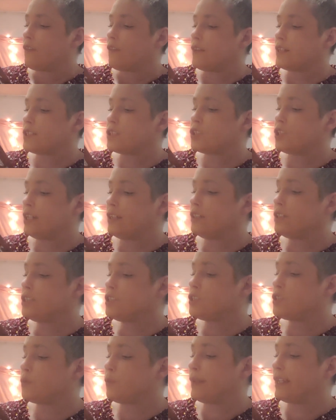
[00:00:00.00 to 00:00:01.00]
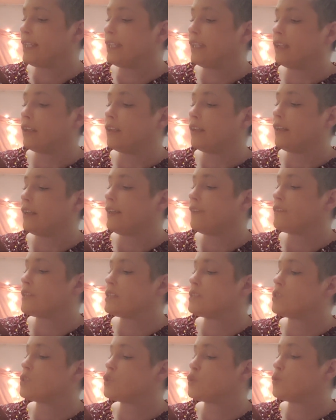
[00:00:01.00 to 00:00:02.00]
The shutters swinging in
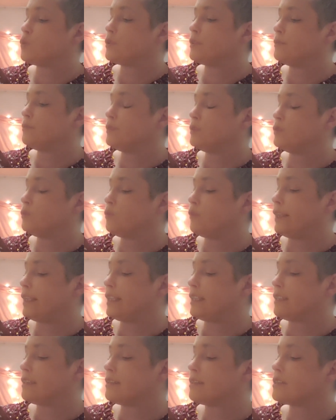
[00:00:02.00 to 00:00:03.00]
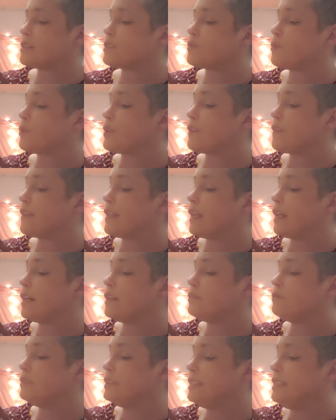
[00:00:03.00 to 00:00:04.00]
the storm winds were the
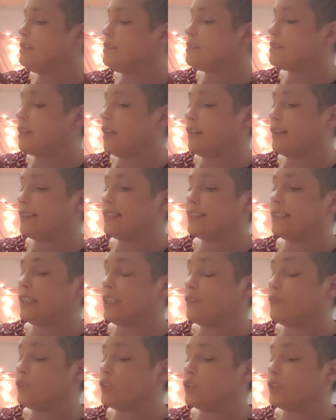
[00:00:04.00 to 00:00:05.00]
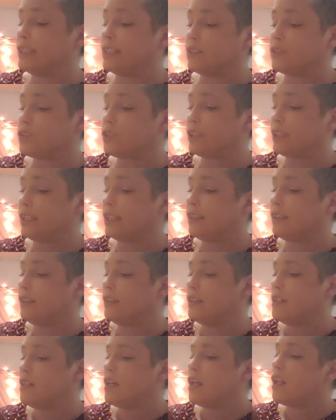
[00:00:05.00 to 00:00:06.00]
only sign of her entry.
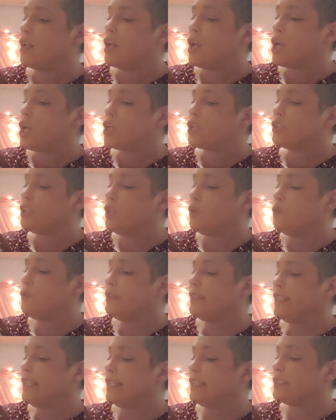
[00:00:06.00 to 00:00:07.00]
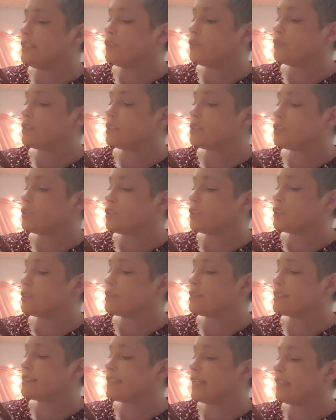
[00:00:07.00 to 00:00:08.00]
No one had noticed her
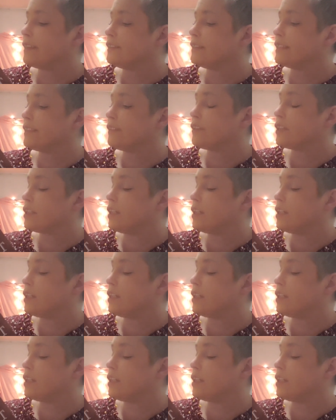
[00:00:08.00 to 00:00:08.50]
scaling